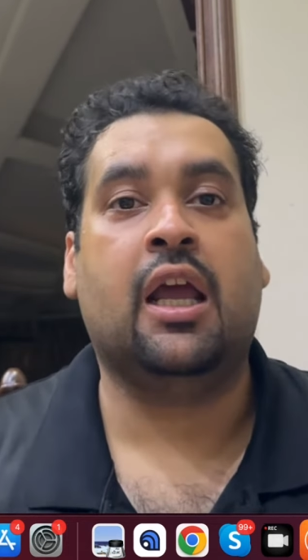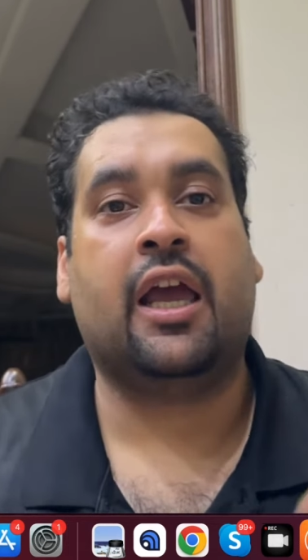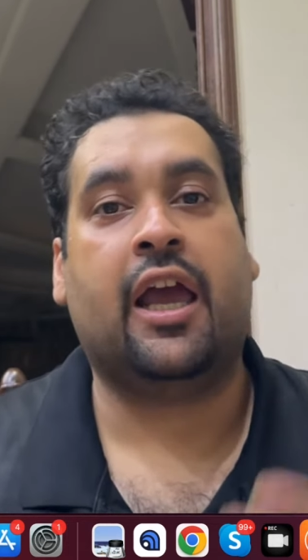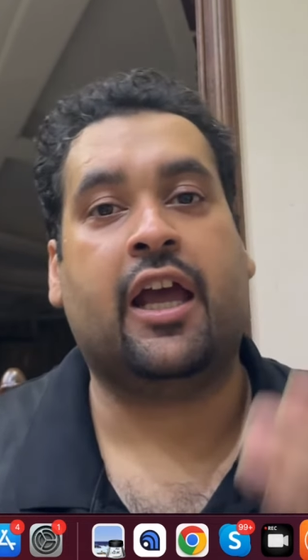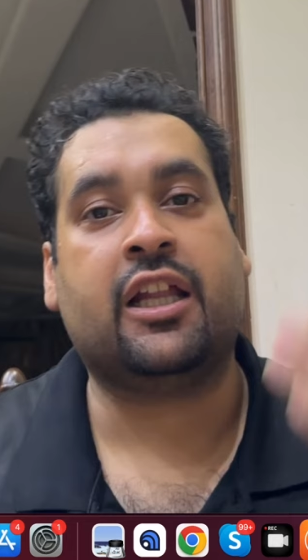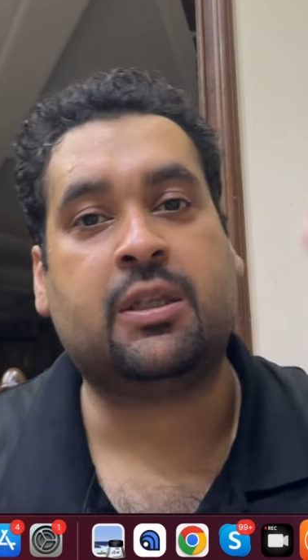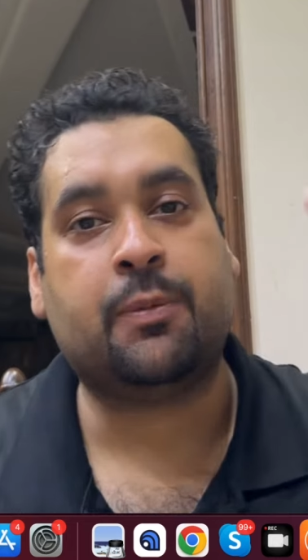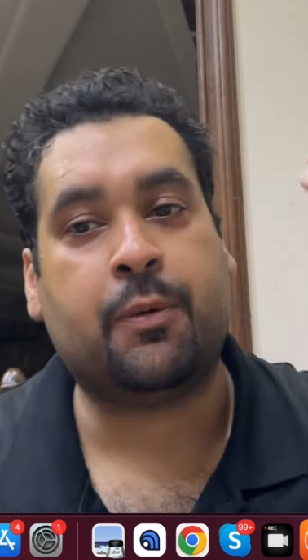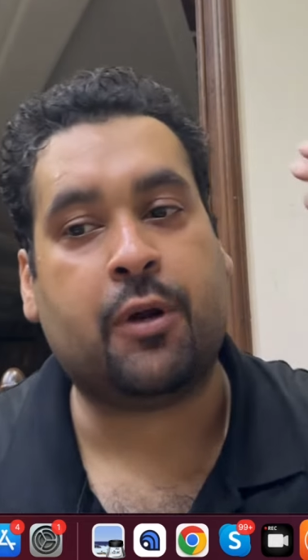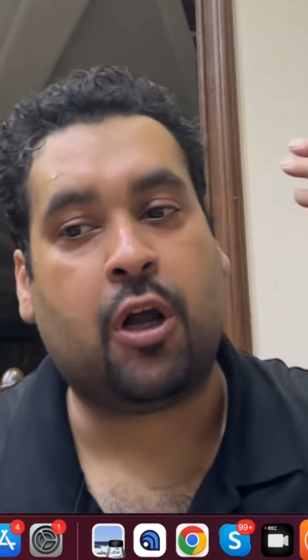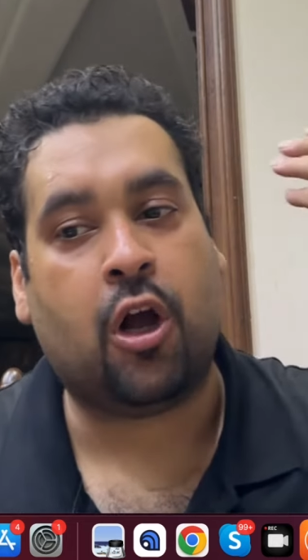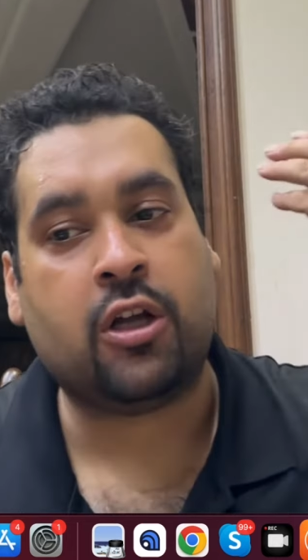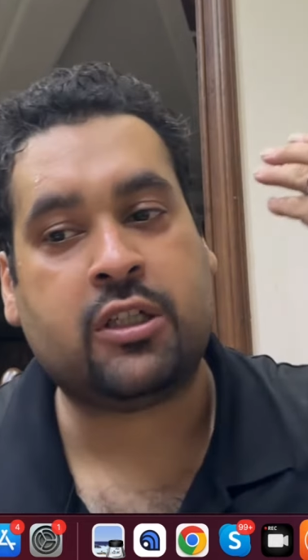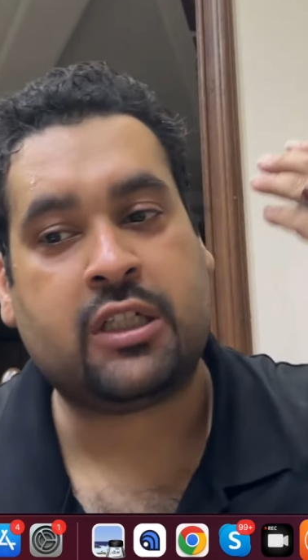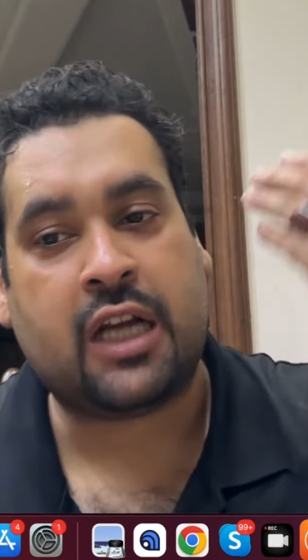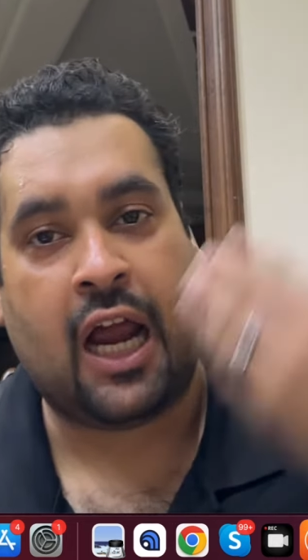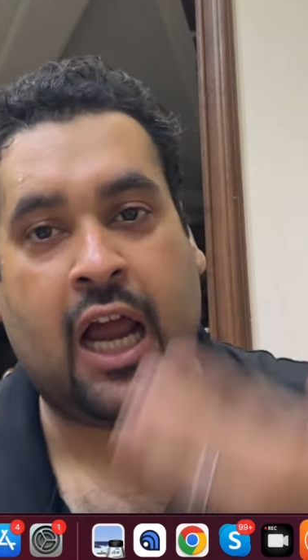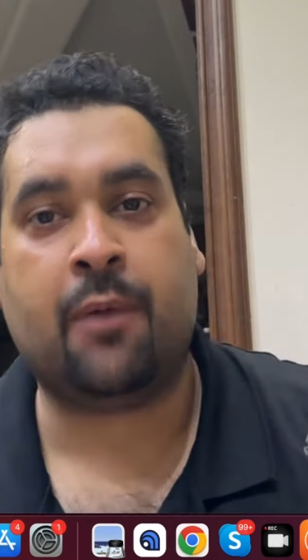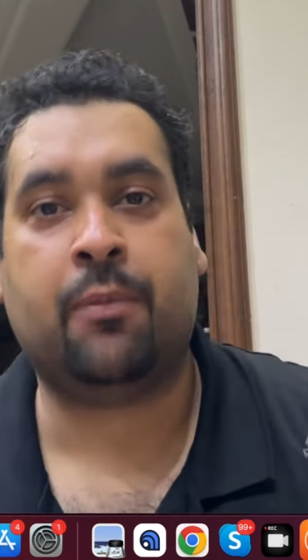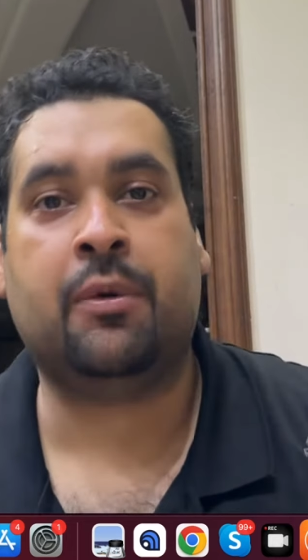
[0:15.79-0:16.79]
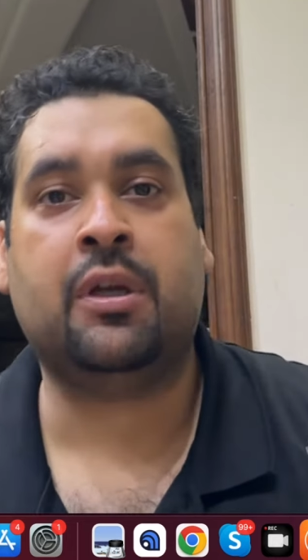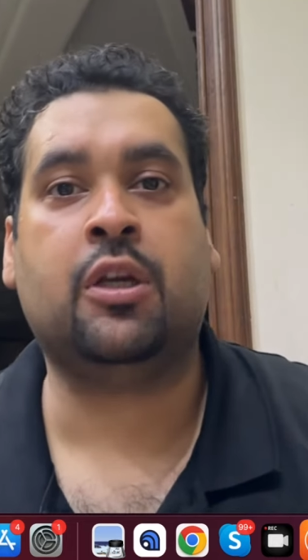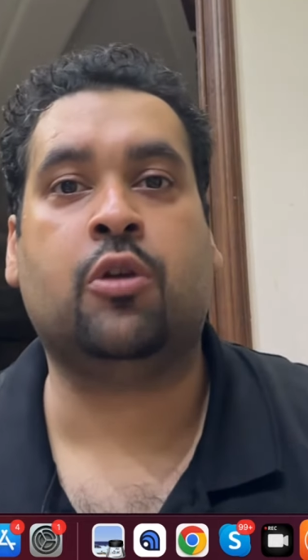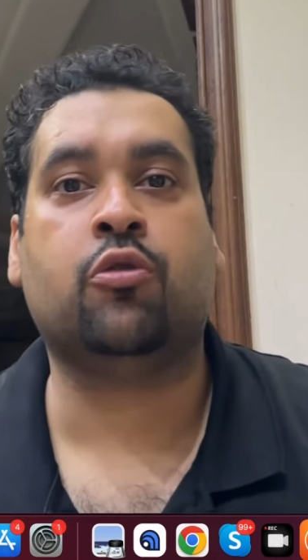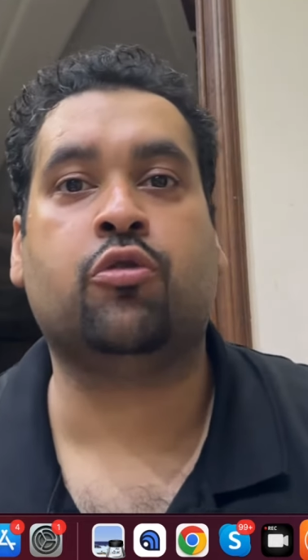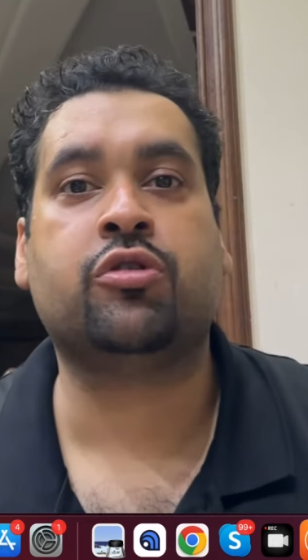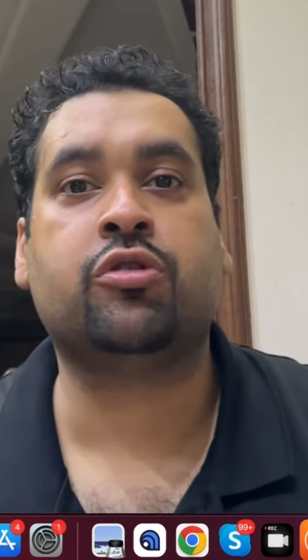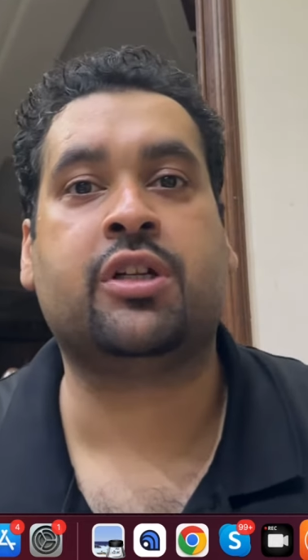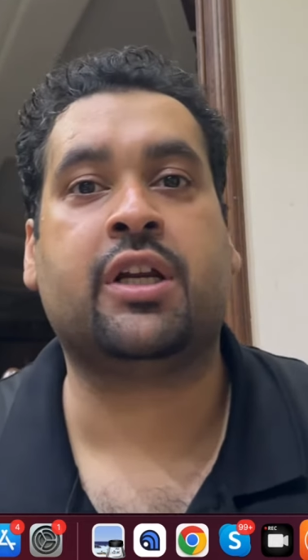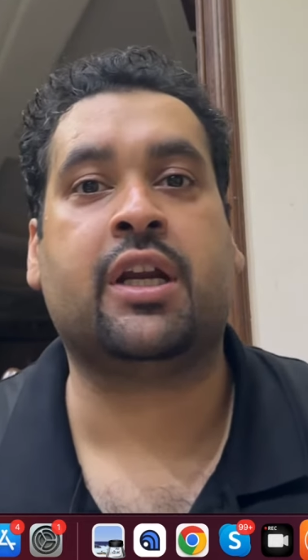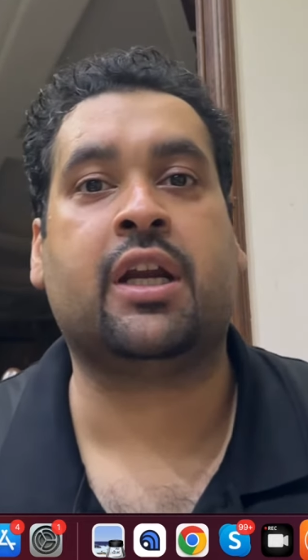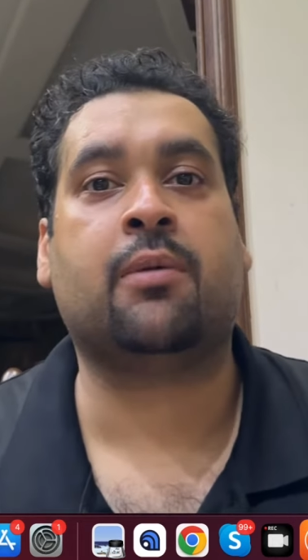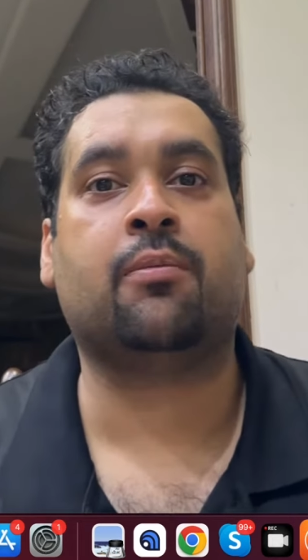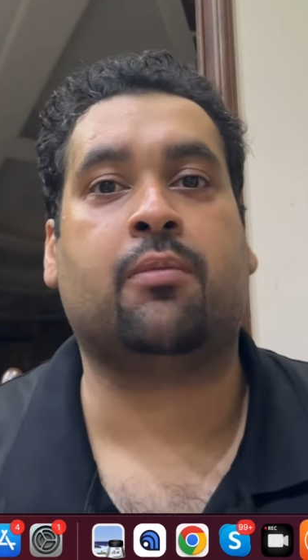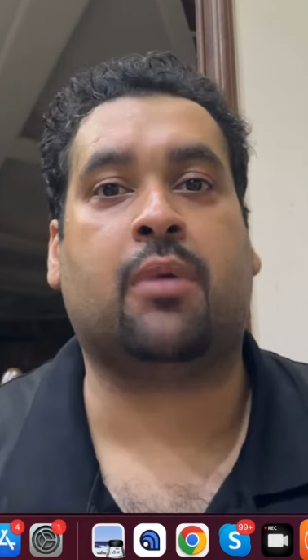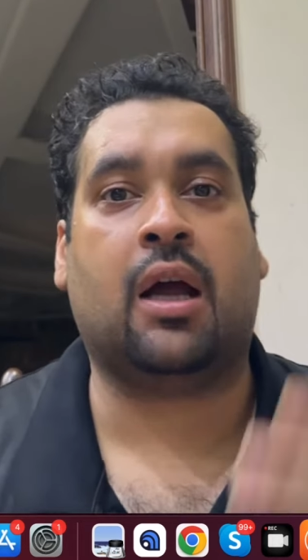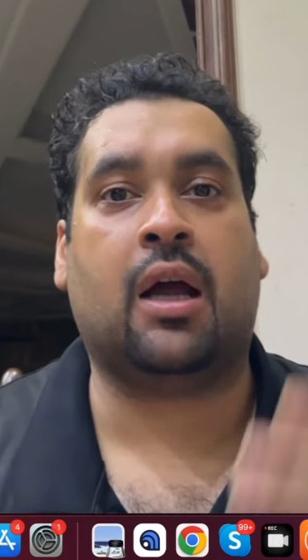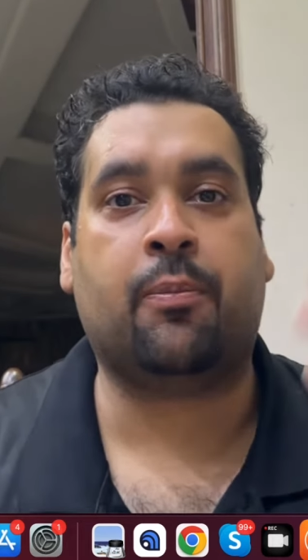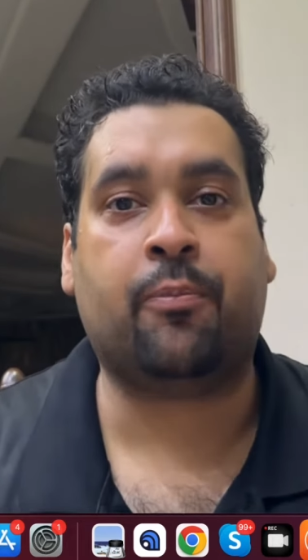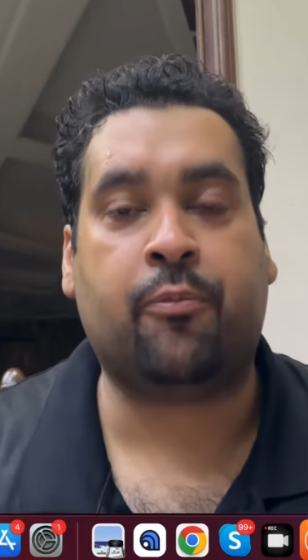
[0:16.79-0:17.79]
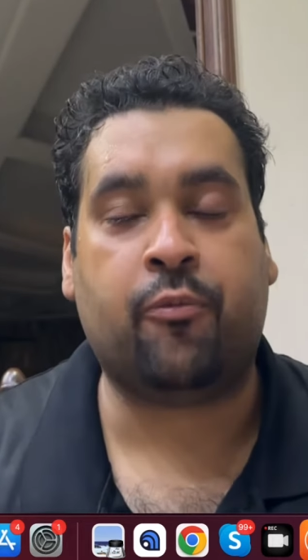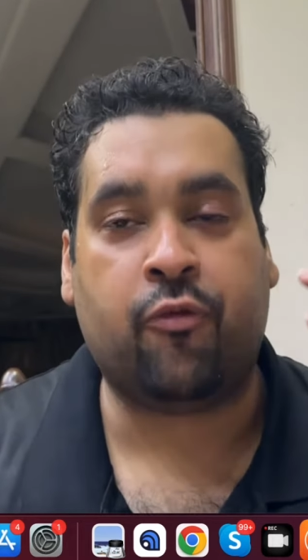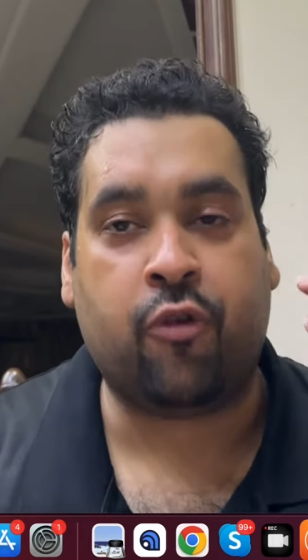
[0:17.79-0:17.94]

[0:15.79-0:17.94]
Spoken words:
it's because I have been using my